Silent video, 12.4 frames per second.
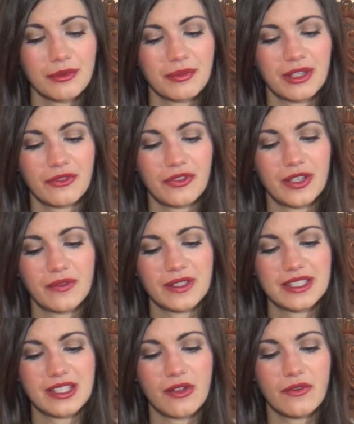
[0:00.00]
of my
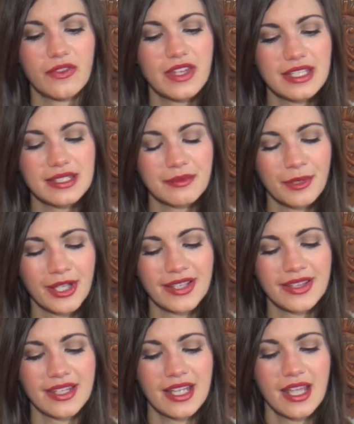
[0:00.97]
favorites of this
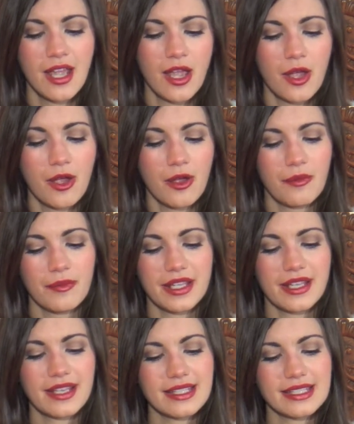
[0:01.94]
month,
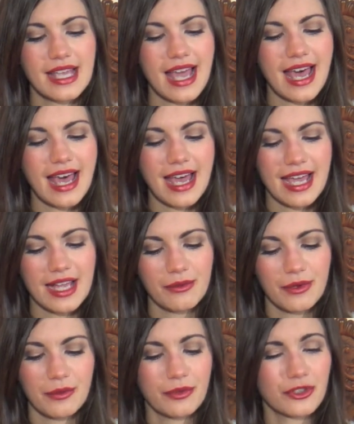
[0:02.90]
because
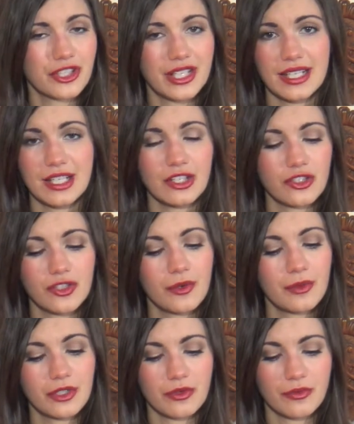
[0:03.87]
I appreciate it so
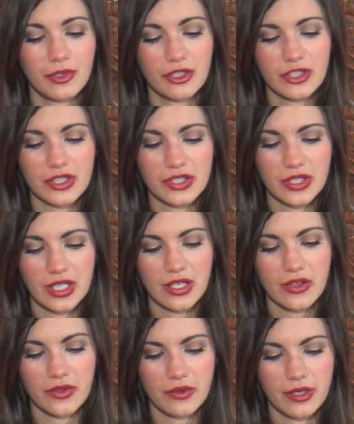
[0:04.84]
much more just
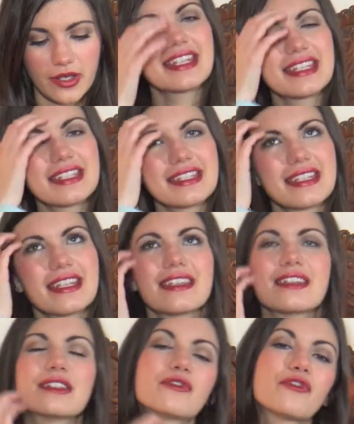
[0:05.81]
looking through it. This
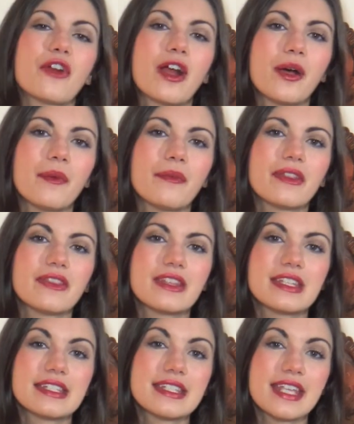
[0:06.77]
is from
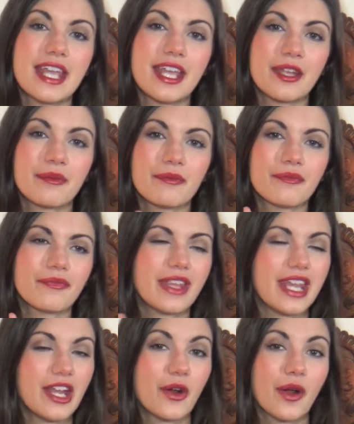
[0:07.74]
the same
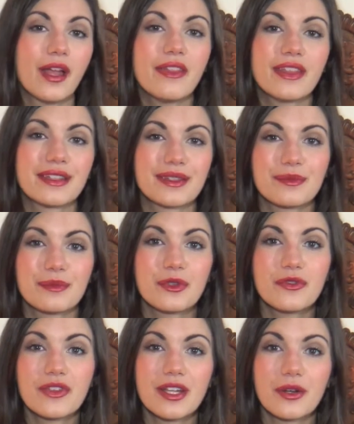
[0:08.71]
era that the
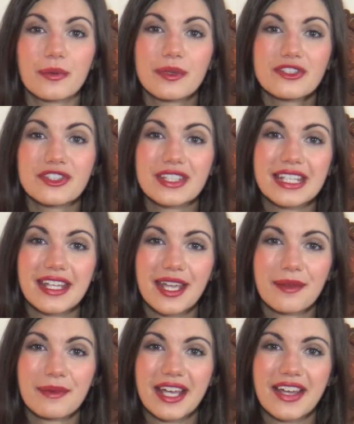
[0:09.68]
movie originally
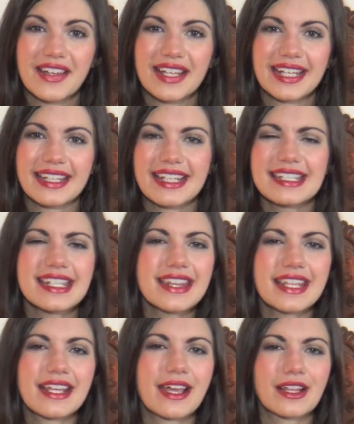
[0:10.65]
came out, and that's the
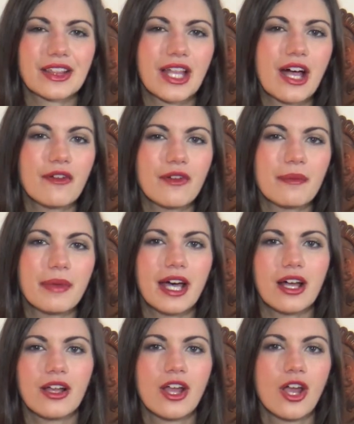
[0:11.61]
thing I love
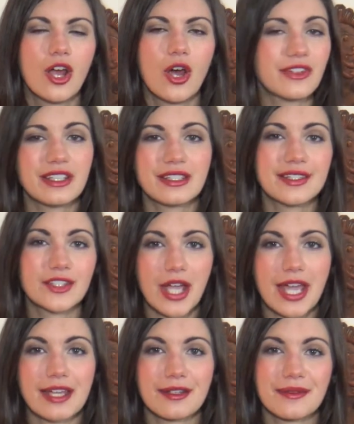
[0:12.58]
about vintage
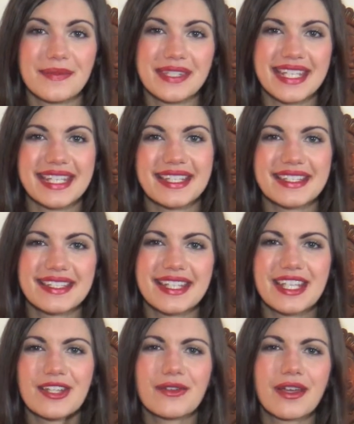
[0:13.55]
items is
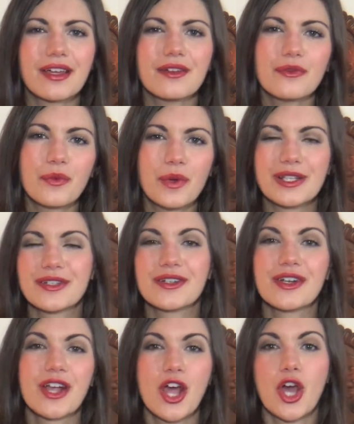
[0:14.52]
that you kind of
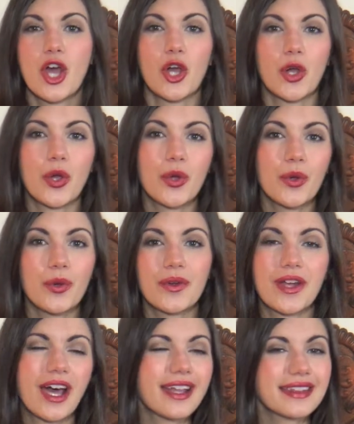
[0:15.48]
wonder
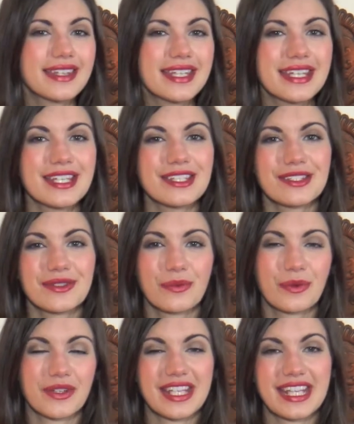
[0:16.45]
who got this,
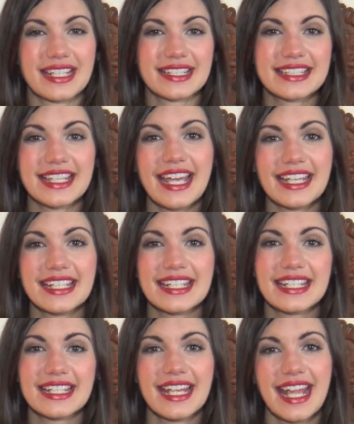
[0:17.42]
were they
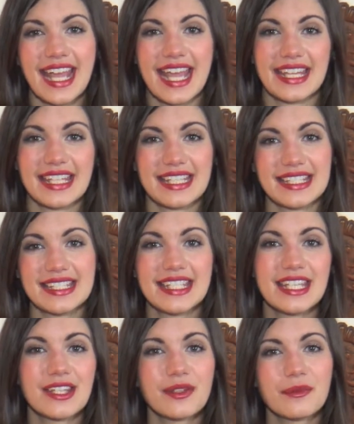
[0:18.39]
excited, had they
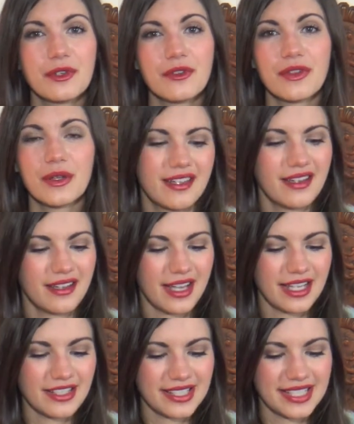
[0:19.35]
seen the movie.
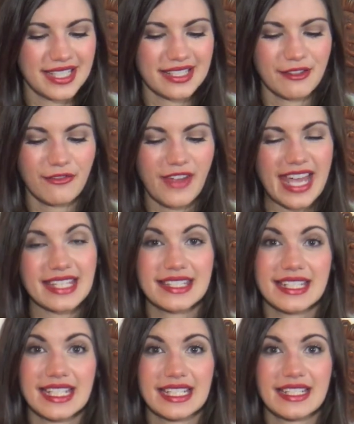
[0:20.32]
I just think it's
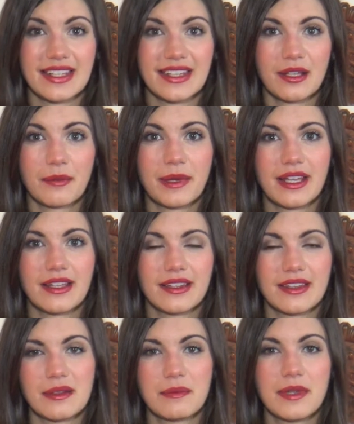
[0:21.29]
fascinating to think
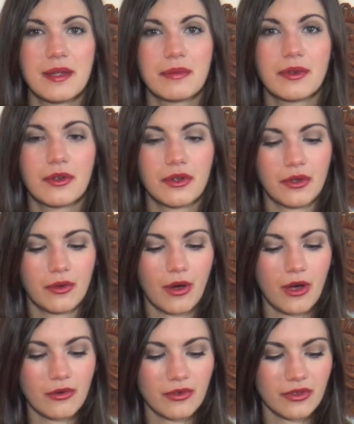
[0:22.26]
about the people who
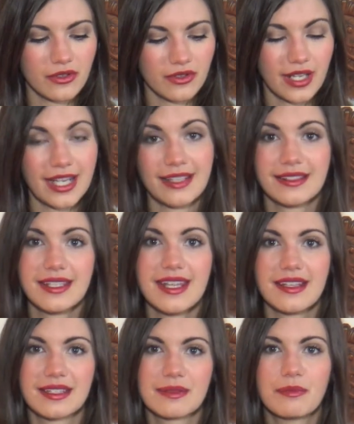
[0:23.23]
owned
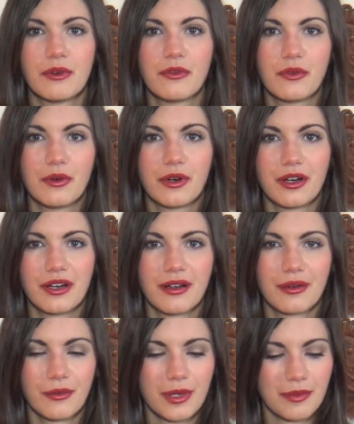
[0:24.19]
antiques
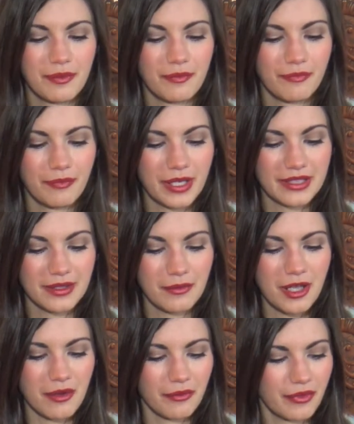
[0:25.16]
before we picked
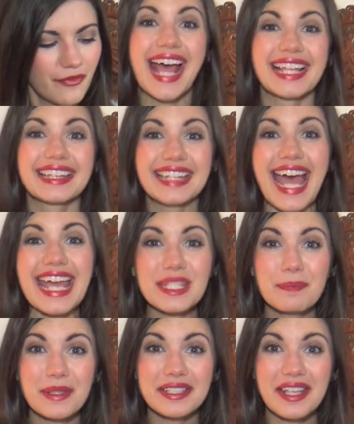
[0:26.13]
them up.
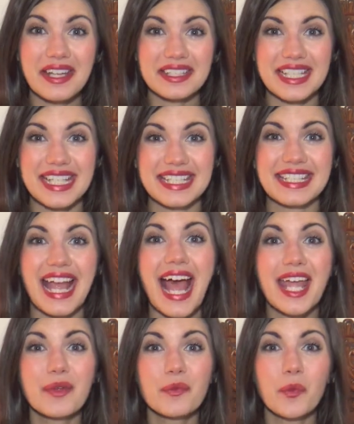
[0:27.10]
Last but not least,
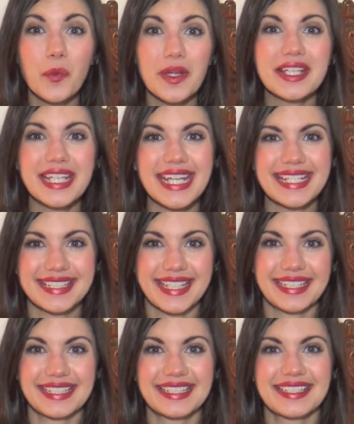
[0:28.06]
I am really
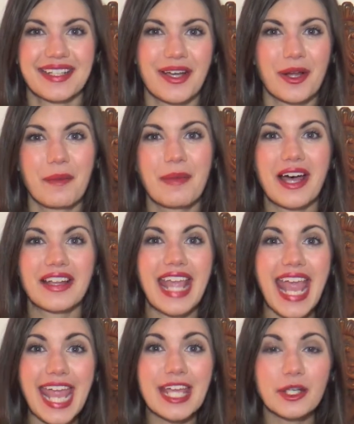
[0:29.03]
excited to talk
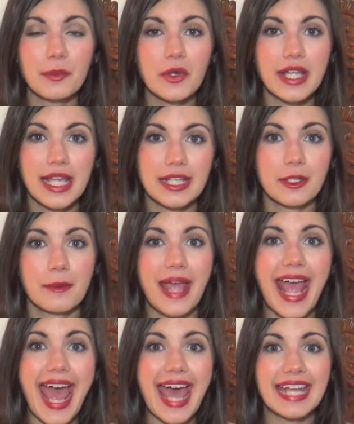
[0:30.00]
about Animal Kingdom
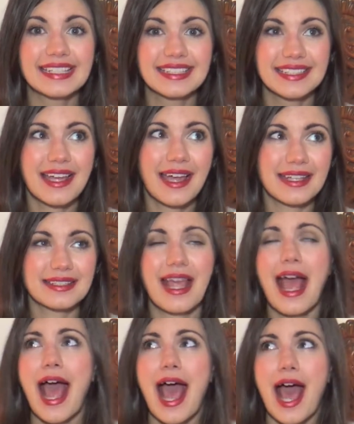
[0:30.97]
at night.
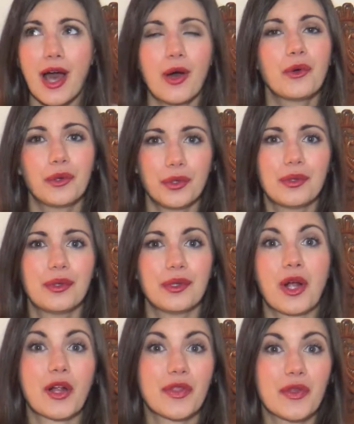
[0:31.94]
how
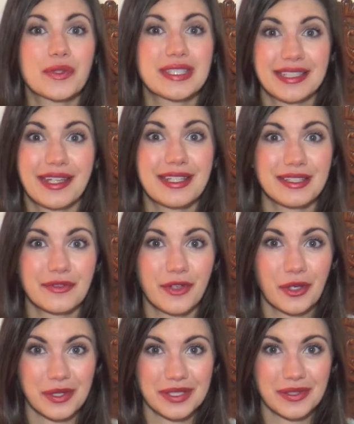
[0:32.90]
cool are those night
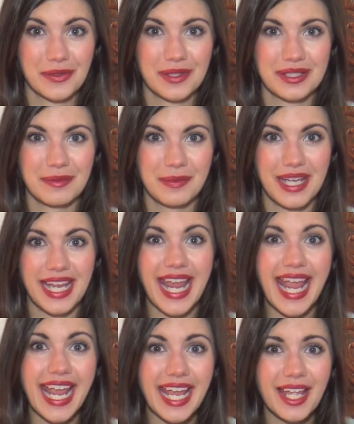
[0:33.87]
safaris going to
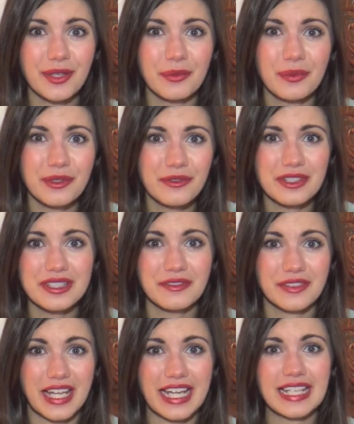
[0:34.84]
be? And Rivers
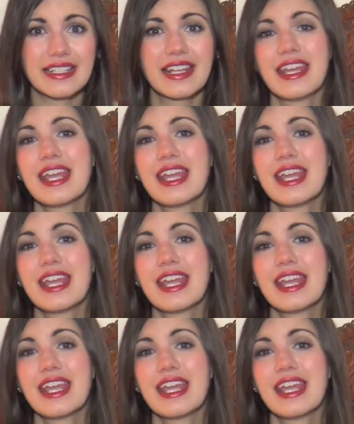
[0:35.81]
of Light,